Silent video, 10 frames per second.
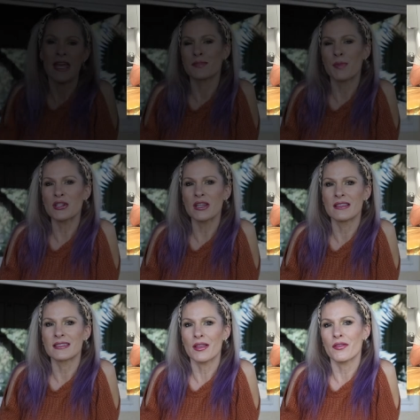And especially in
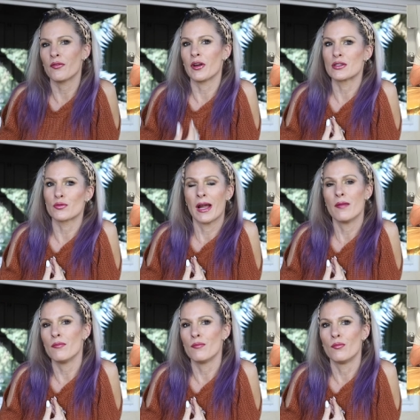the south of France where
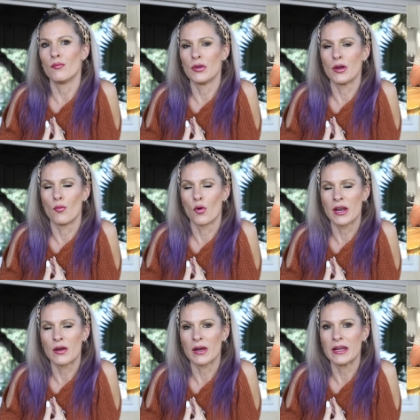I'm, you know, born
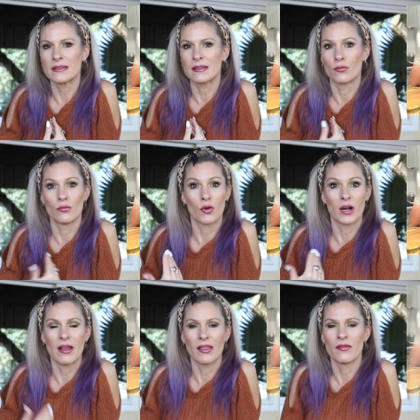and raised and where
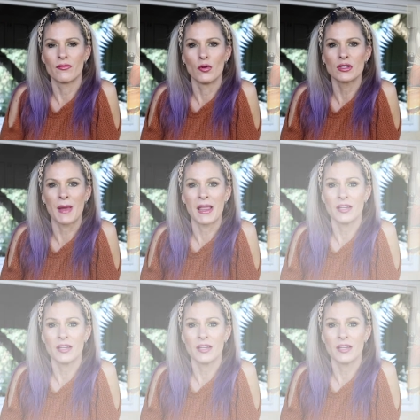I lived most of my